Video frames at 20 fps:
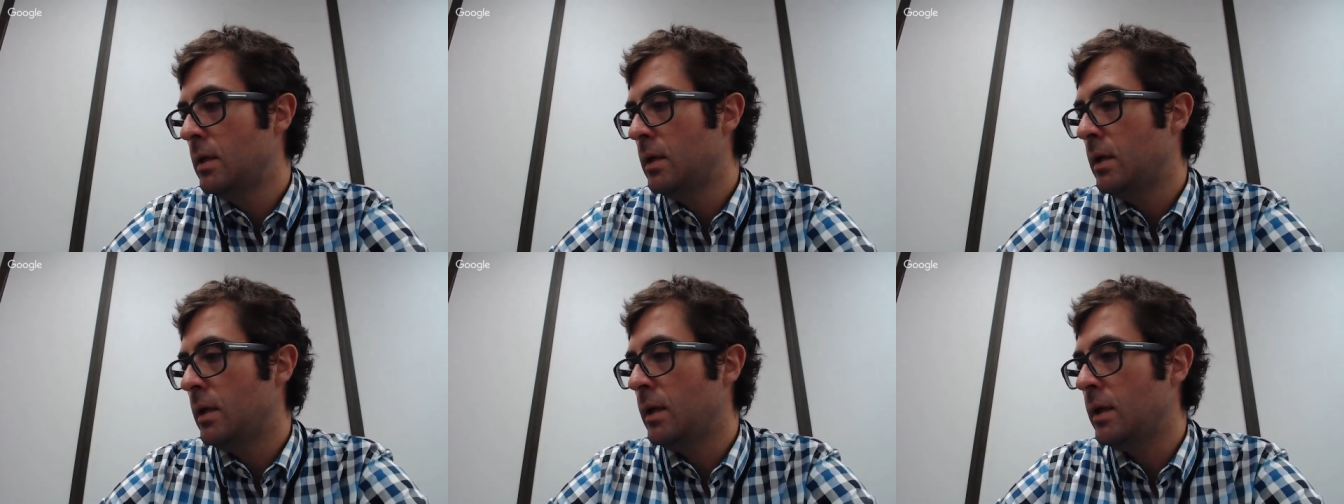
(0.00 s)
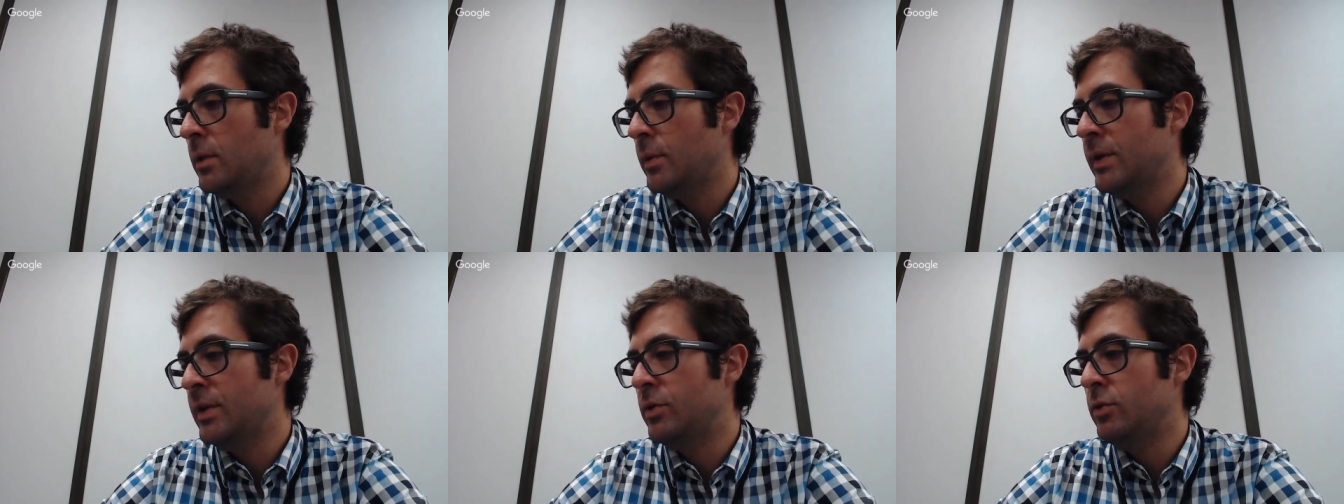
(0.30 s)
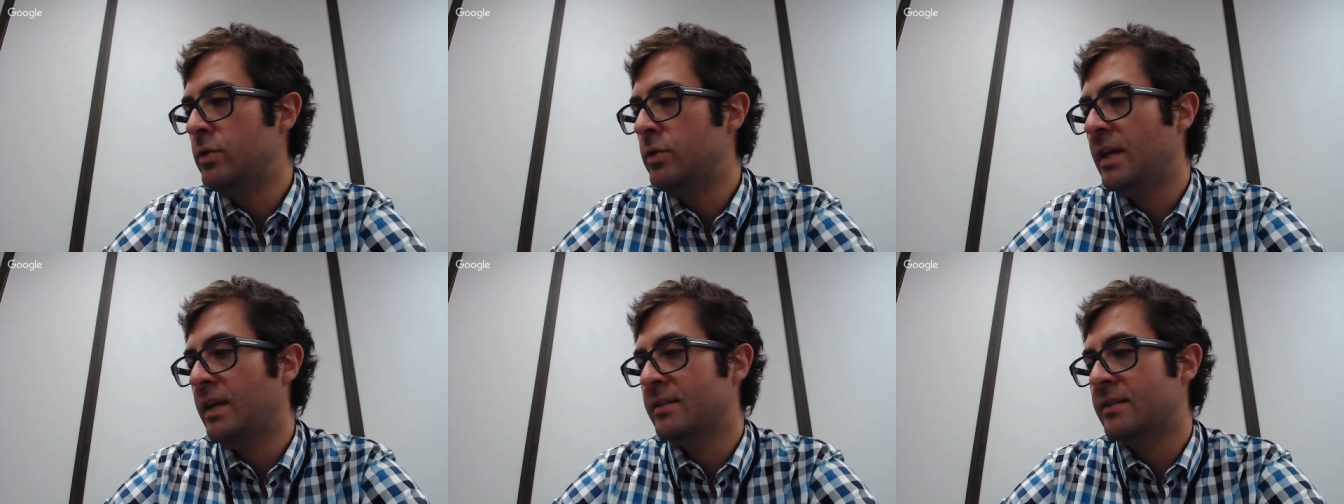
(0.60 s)
How do we do
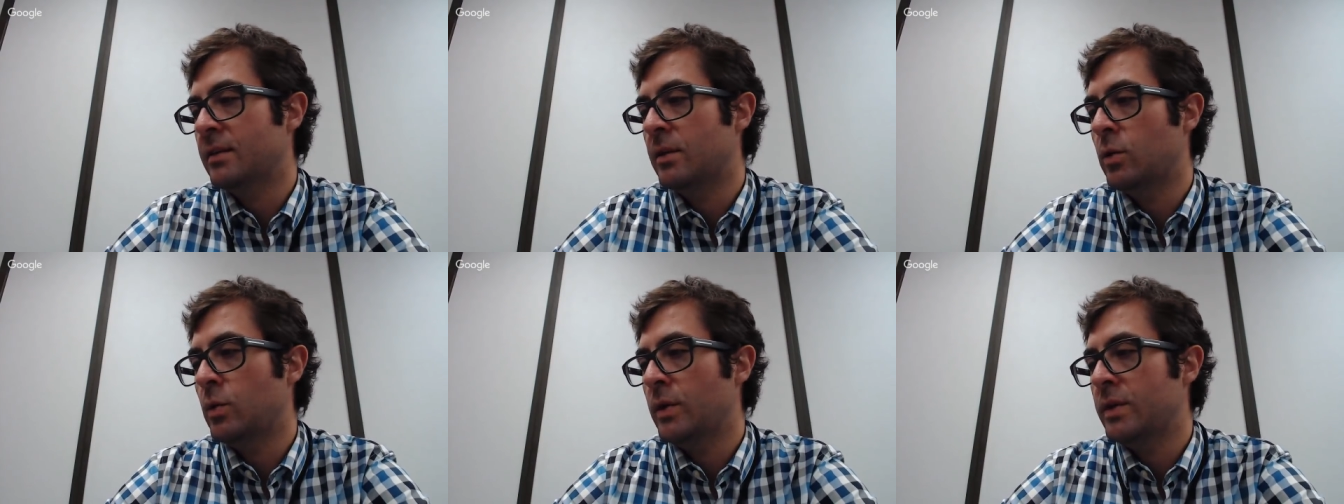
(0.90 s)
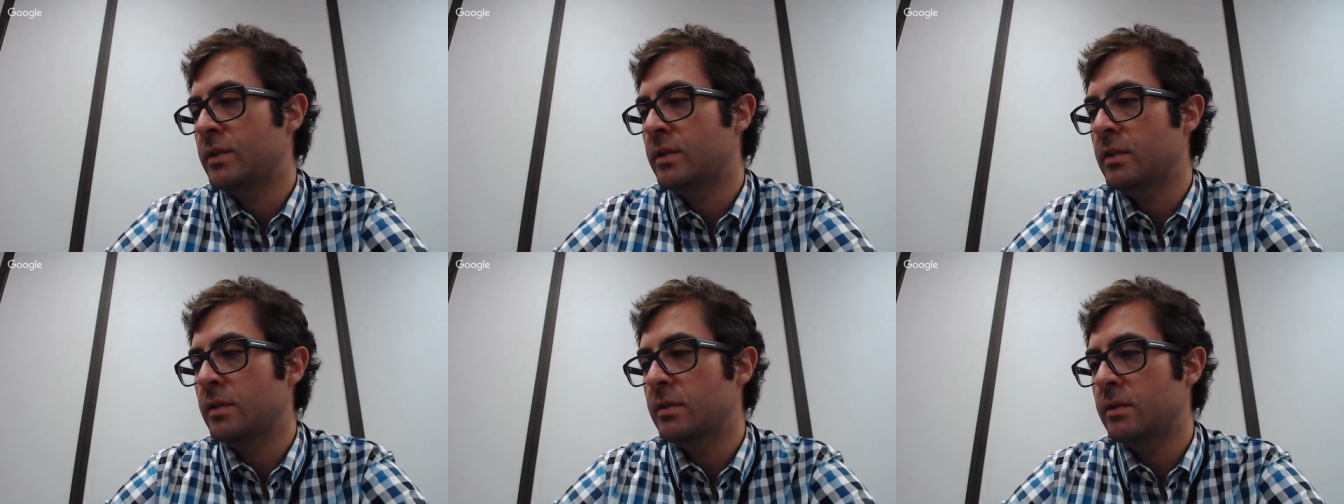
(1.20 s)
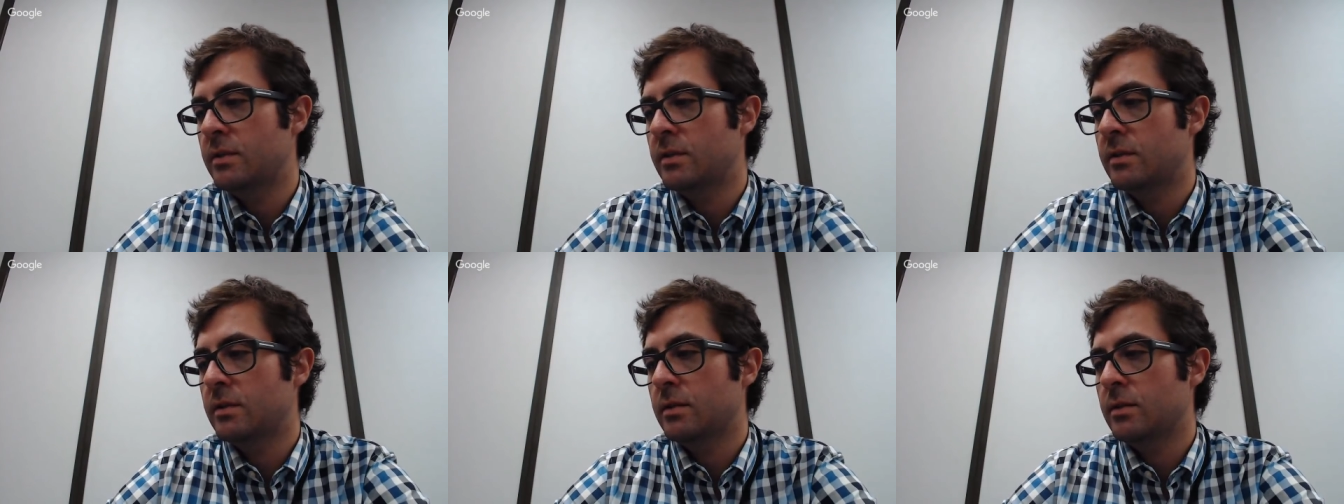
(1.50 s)
tests and
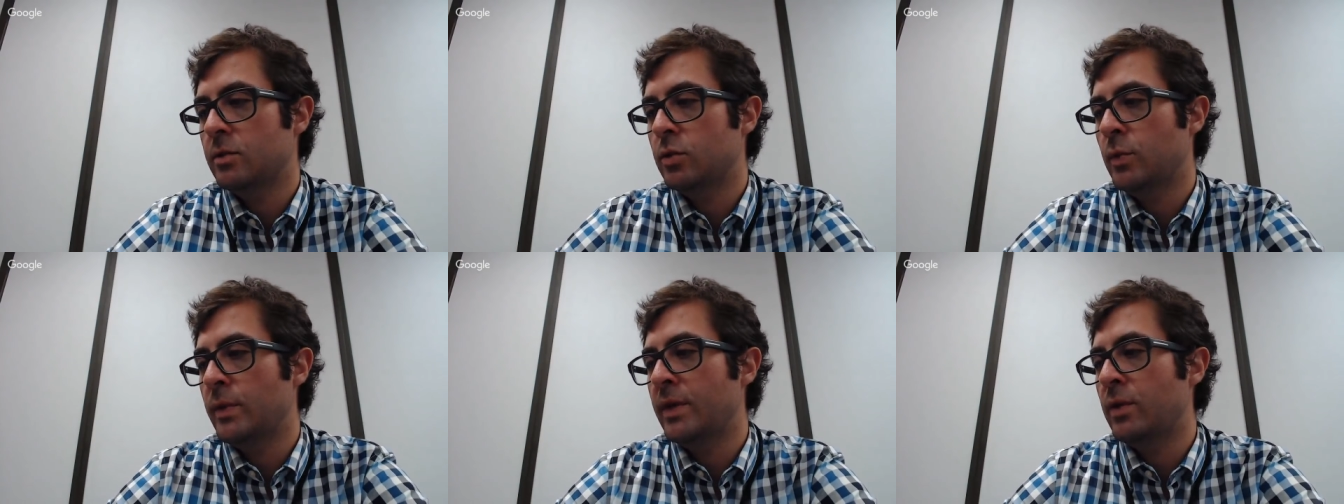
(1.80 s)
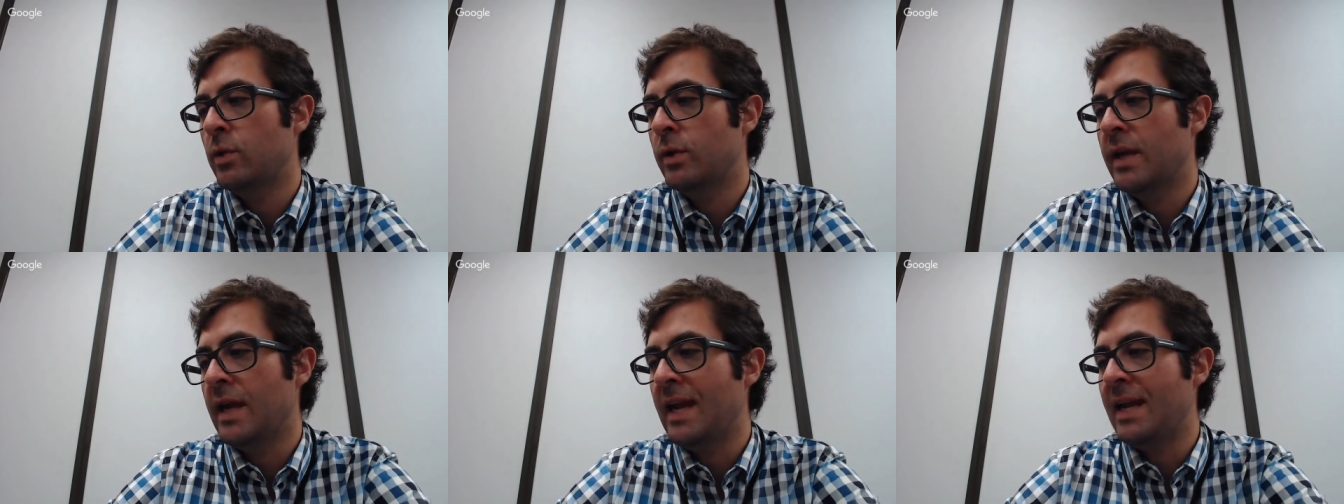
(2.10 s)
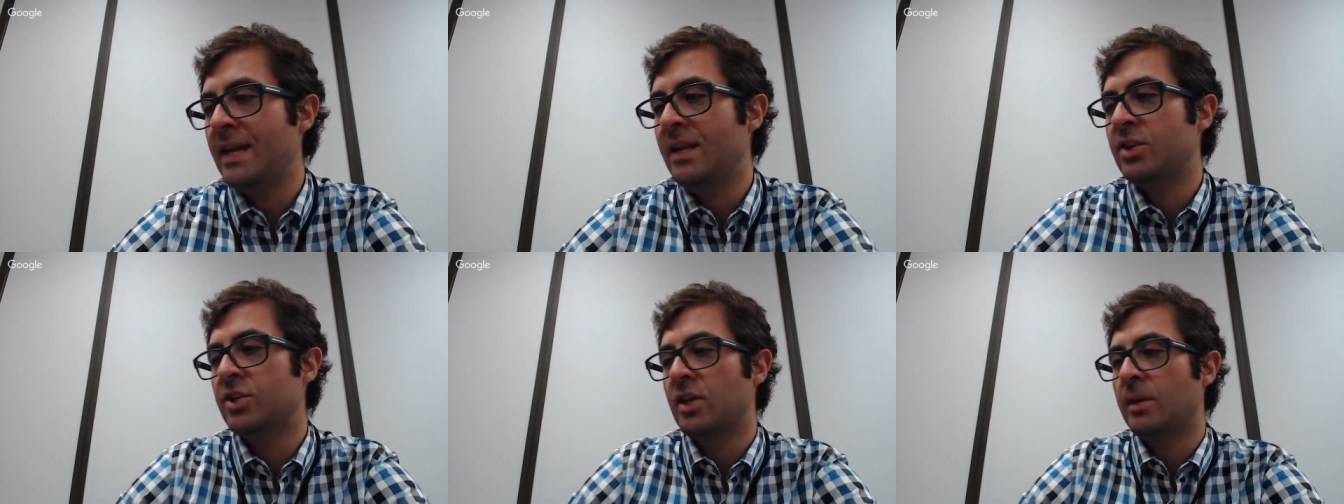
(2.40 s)
quizzes? Do we go to
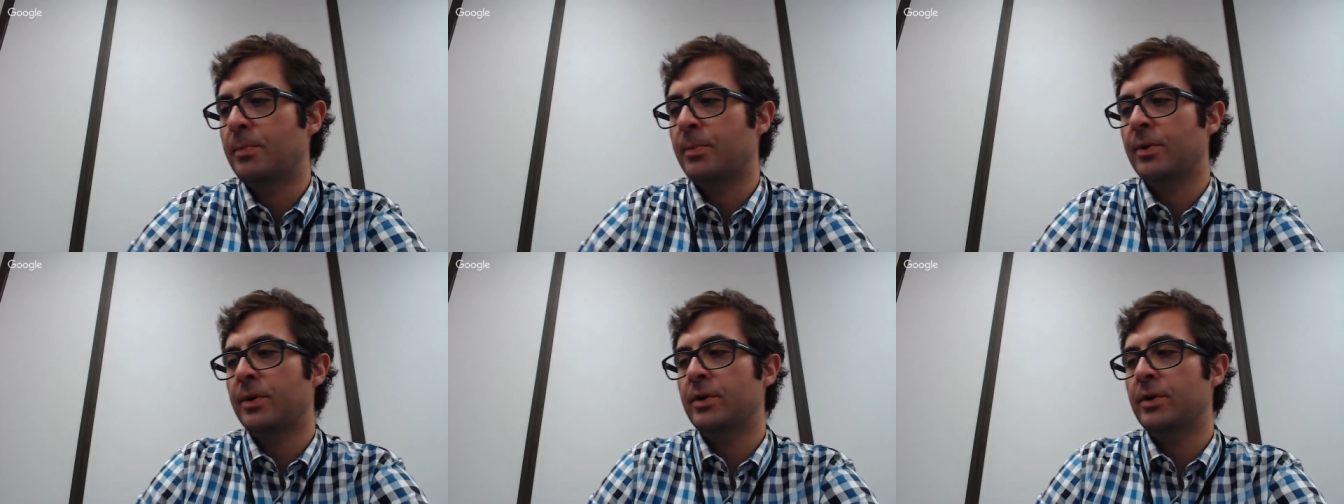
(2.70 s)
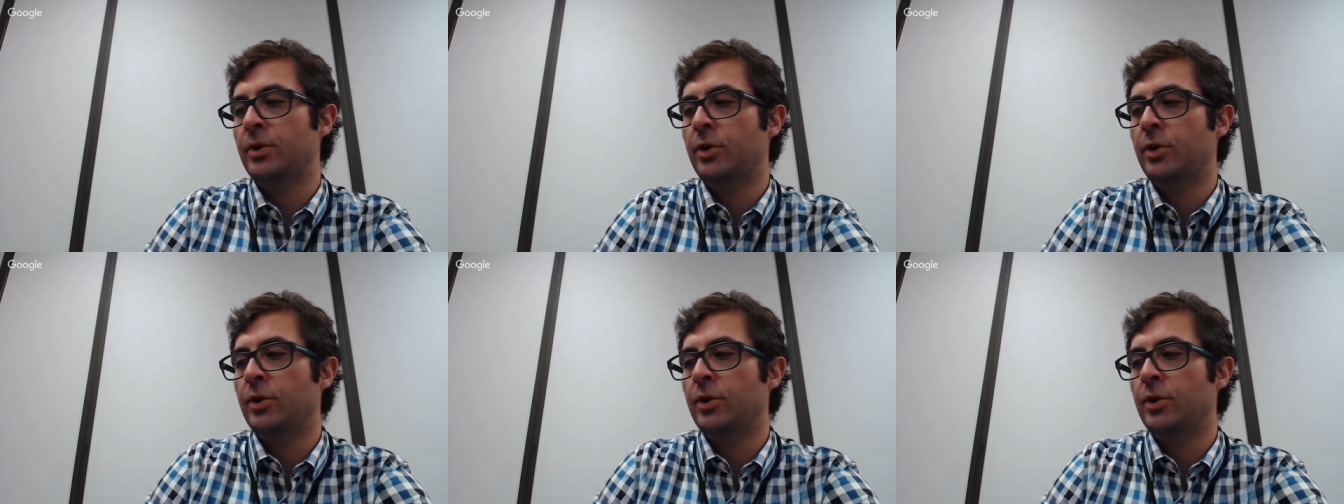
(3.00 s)
80 Shepherd?